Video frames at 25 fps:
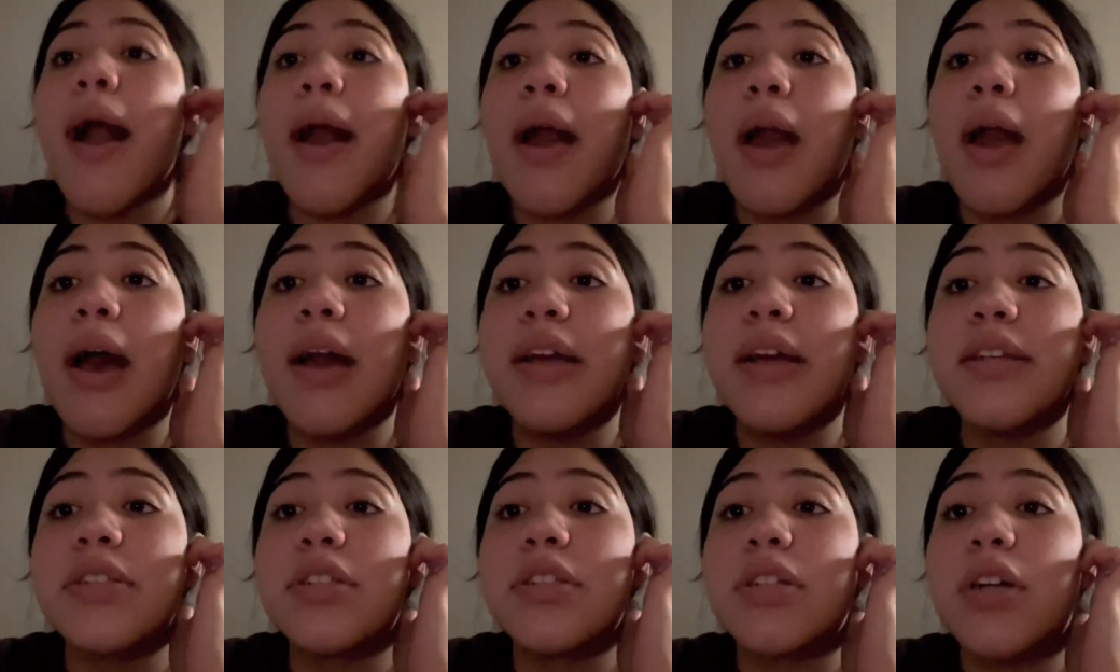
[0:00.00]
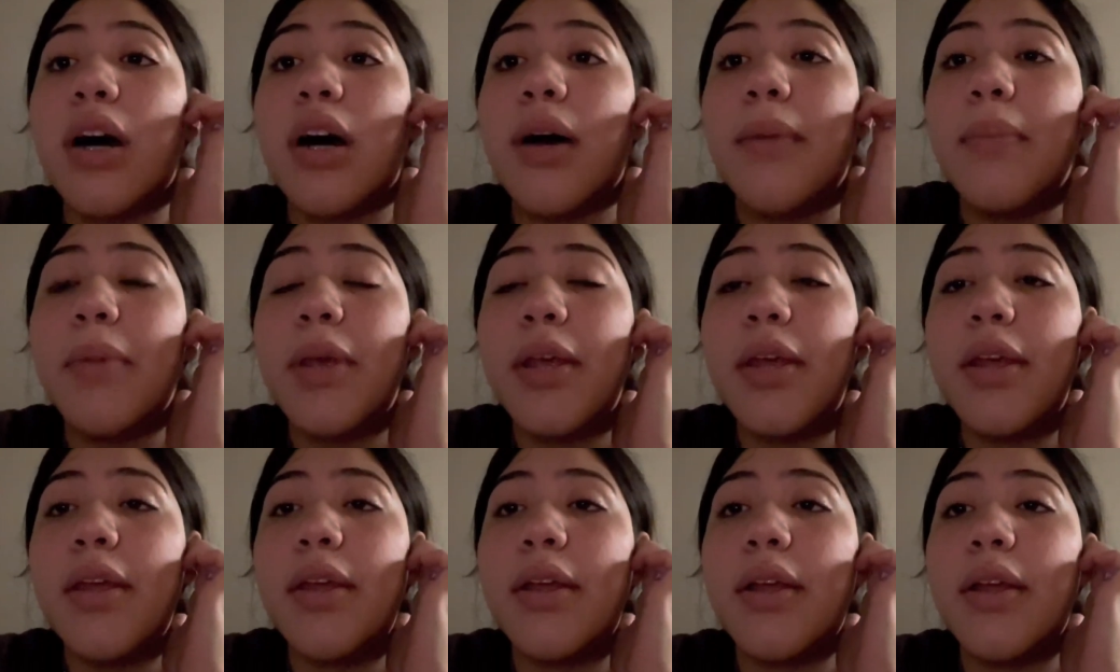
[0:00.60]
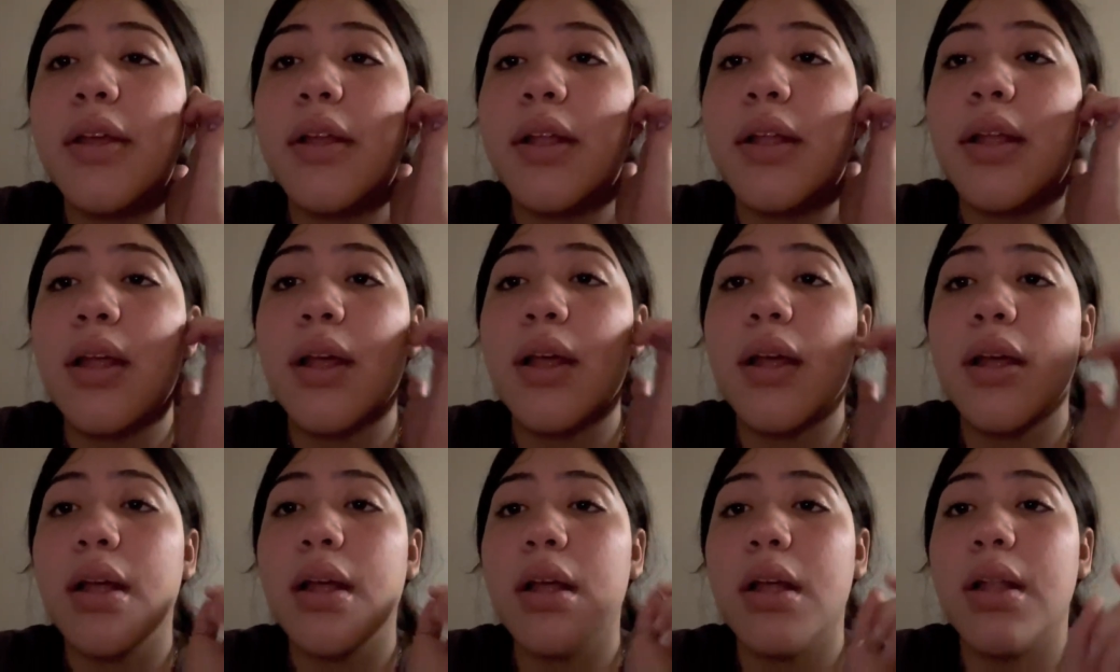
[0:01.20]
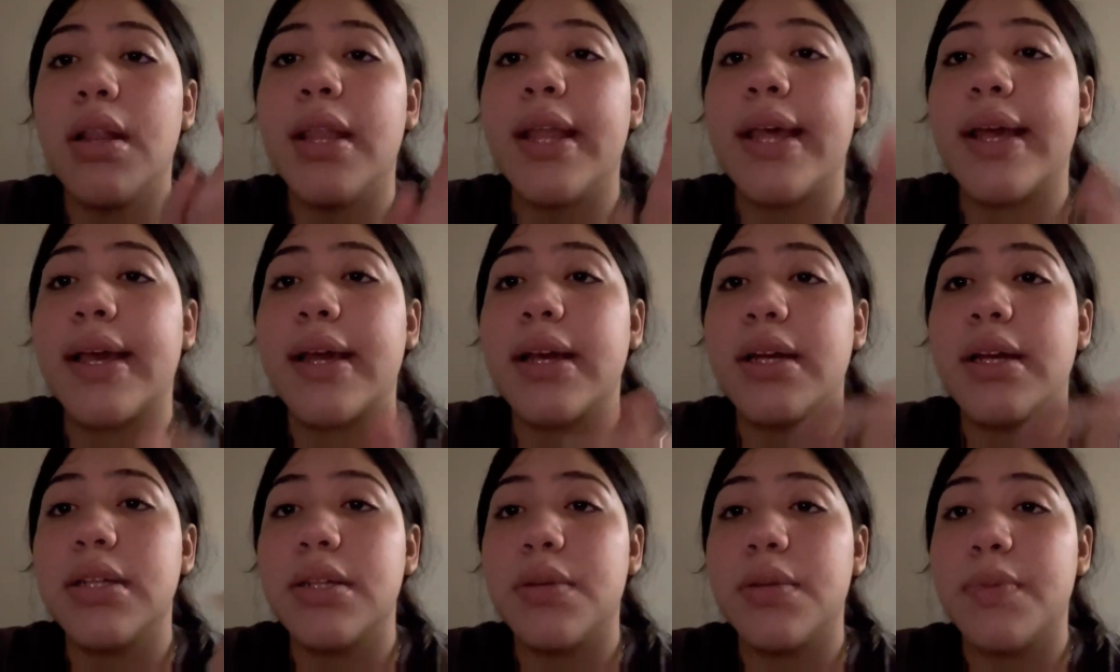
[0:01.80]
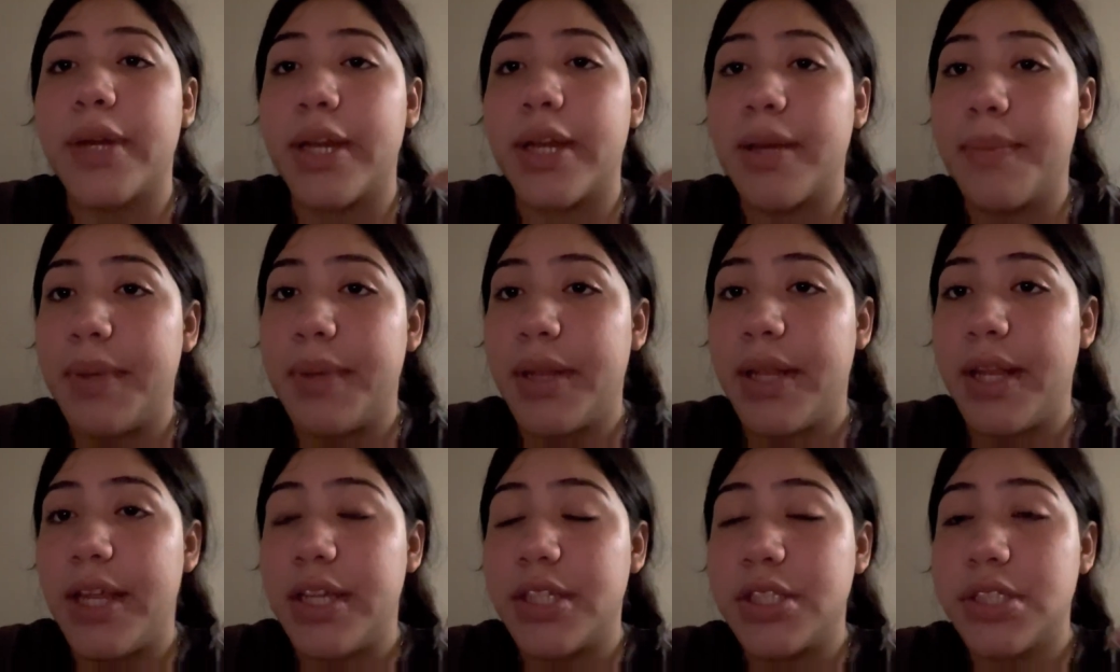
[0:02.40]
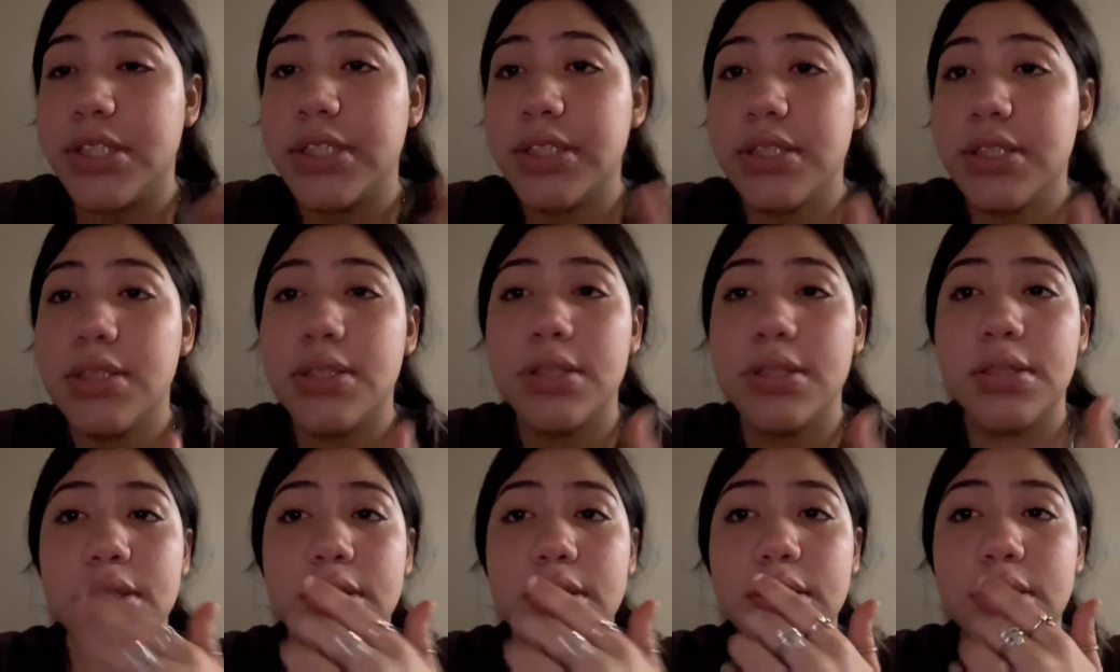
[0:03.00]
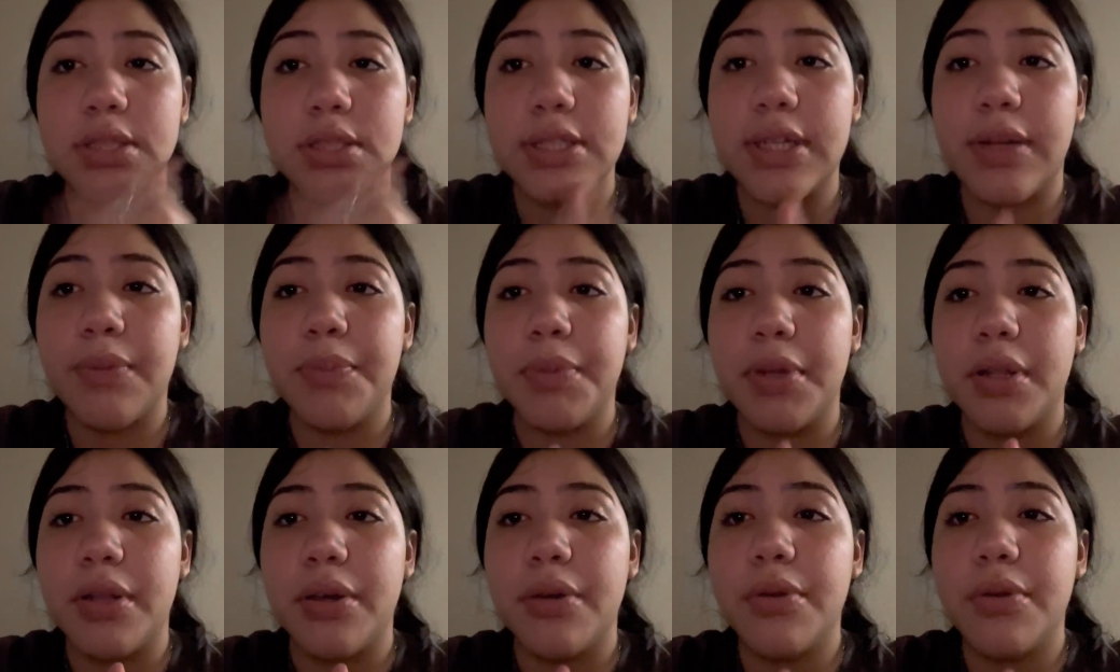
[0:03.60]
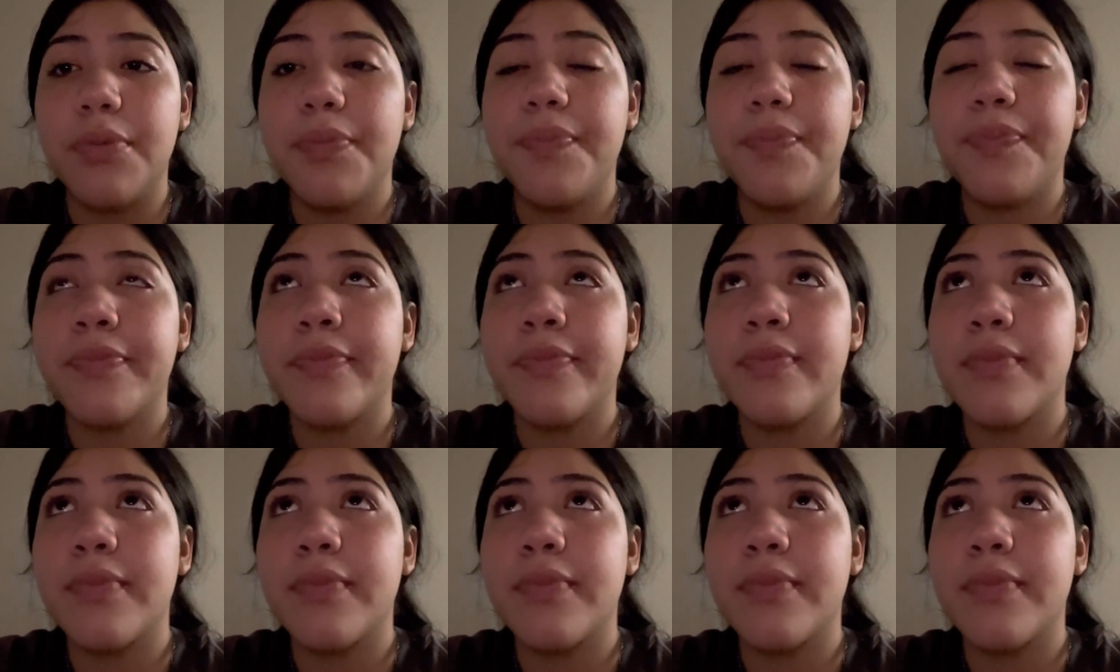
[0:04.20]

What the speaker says: Guys, comment like recommendations down below,